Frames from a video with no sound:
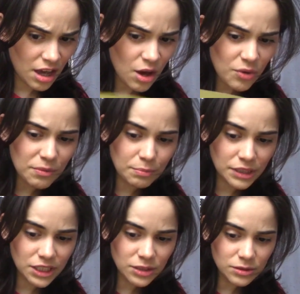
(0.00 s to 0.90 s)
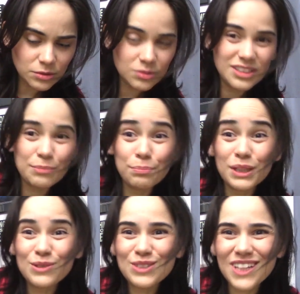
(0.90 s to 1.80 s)
Oh, the blue, the
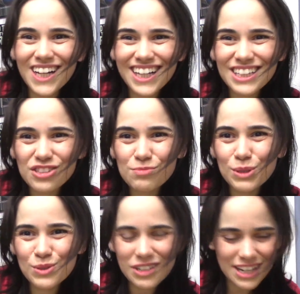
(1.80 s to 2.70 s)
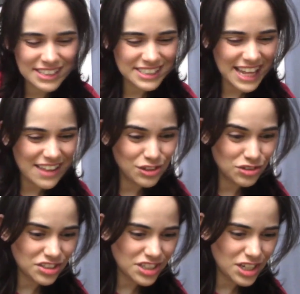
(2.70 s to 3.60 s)
blue dot. There's blue dots and
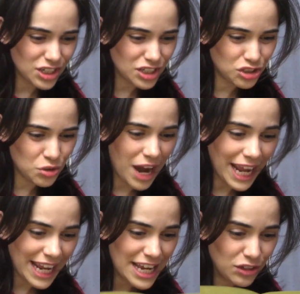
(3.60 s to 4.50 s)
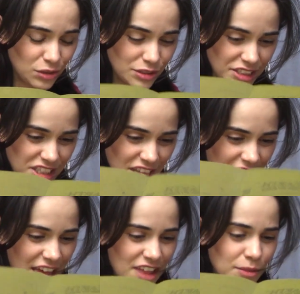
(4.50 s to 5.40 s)
there's triangles.
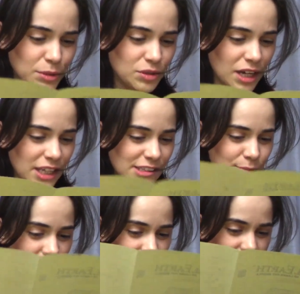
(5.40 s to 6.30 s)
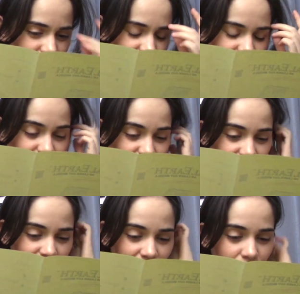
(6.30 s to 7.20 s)
The blue dots mean insert
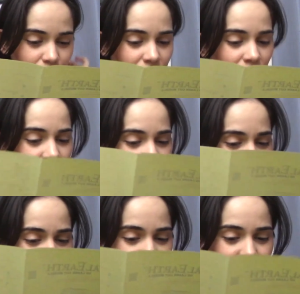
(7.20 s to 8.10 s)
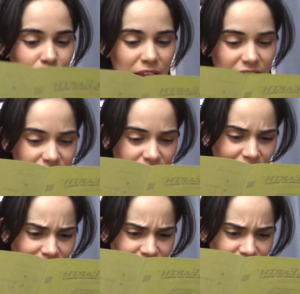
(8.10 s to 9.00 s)
tab and bend
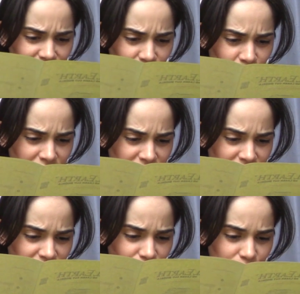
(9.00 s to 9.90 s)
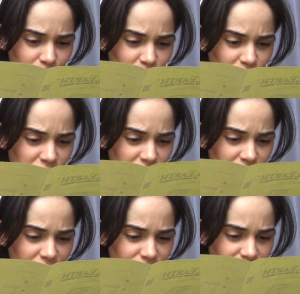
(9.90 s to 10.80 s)
90 degrees for most
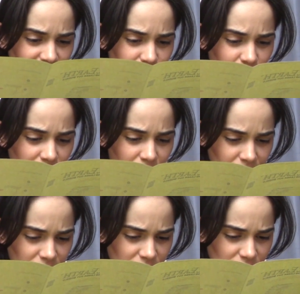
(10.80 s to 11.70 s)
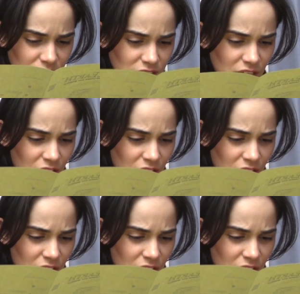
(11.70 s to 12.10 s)
visible areas.